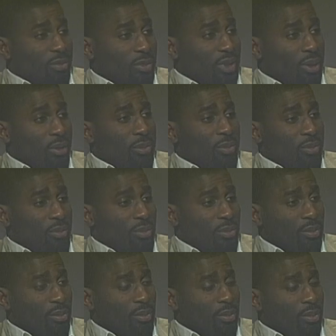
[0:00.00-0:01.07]
Now, we were
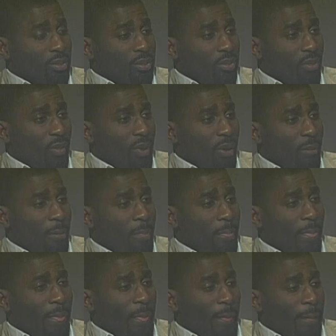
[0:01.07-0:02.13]
talking before the show
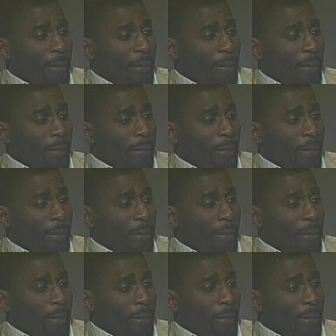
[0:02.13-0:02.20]
about,